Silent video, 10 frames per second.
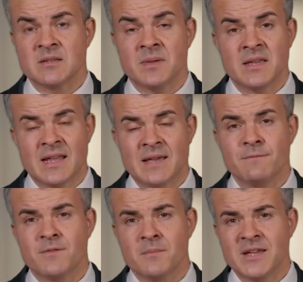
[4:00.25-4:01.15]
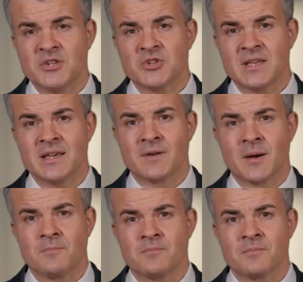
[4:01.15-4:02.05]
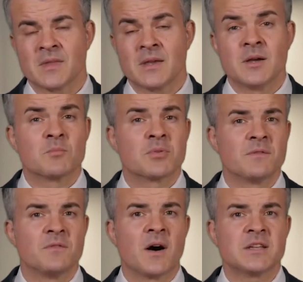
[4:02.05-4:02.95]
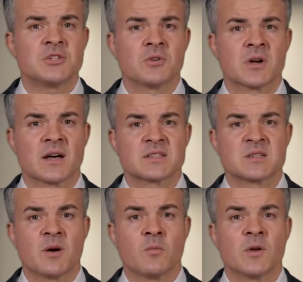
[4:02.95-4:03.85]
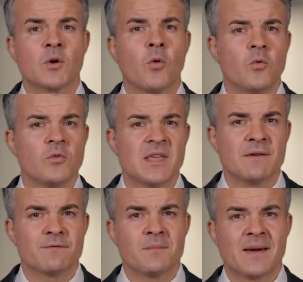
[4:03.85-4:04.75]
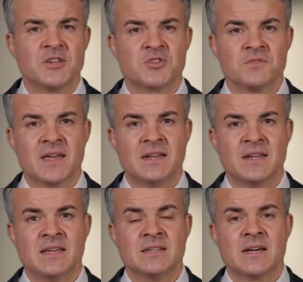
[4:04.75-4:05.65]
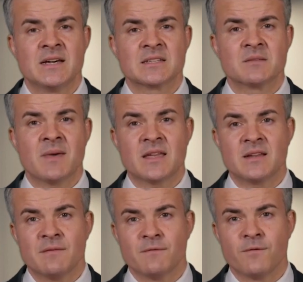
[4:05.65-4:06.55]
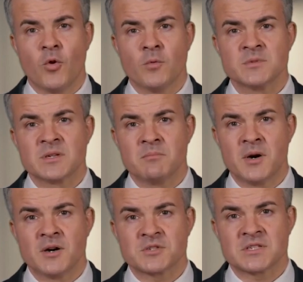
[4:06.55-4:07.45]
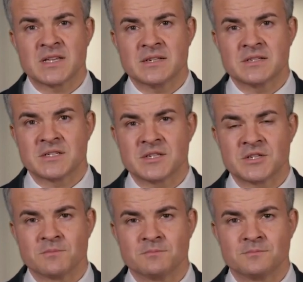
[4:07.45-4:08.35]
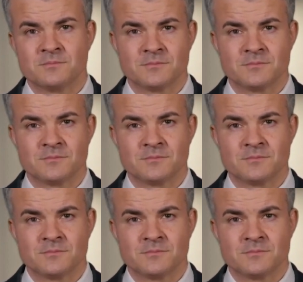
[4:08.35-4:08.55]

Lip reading: to be an information giver. Provide your customer with all the information they need to make an informed purchasing decision.